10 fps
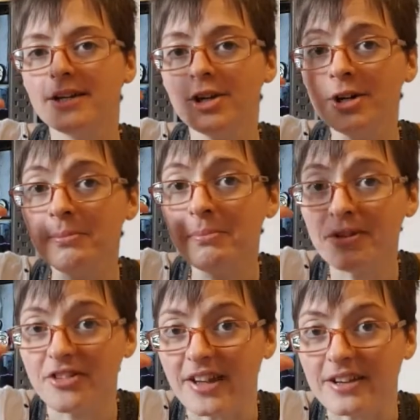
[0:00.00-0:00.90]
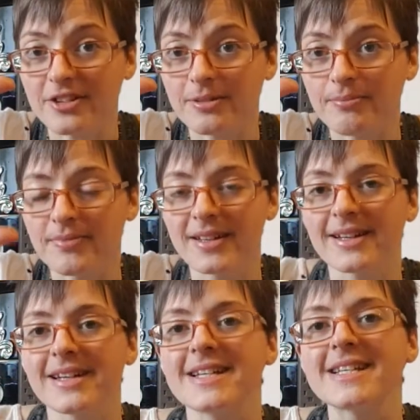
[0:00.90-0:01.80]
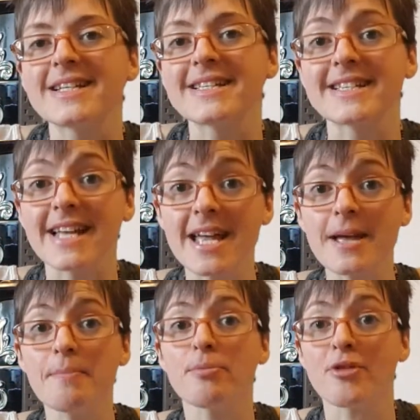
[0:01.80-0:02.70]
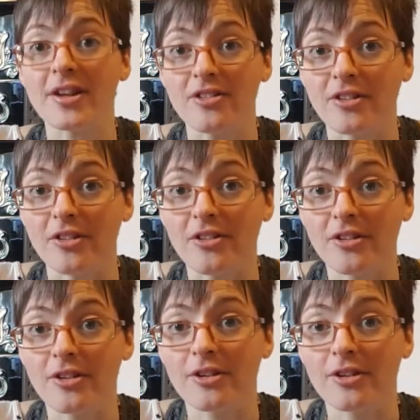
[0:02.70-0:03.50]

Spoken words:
Number six, stay present.